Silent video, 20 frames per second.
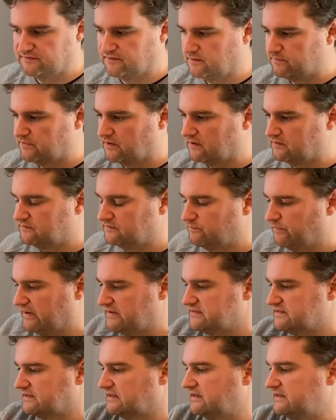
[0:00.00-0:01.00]
I'm going to
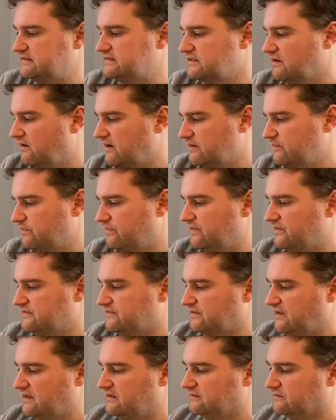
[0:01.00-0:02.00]
basically type
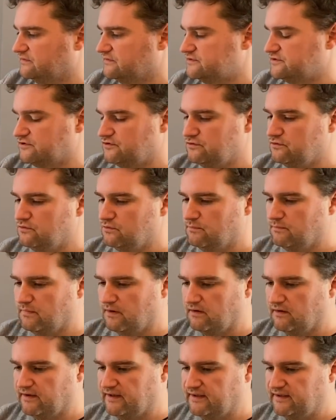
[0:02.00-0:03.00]
this into
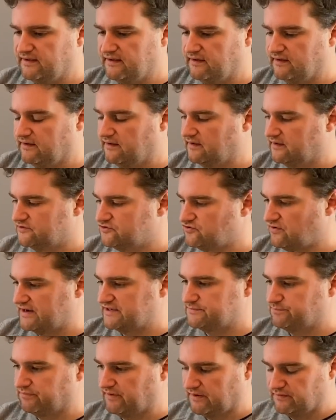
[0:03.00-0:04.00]
my
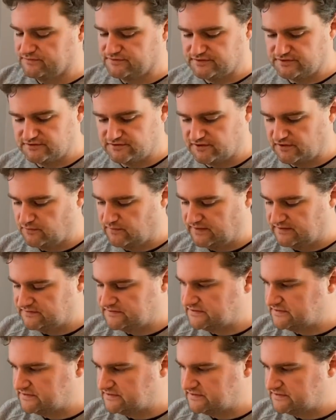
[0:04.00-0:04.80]
address browser. So it's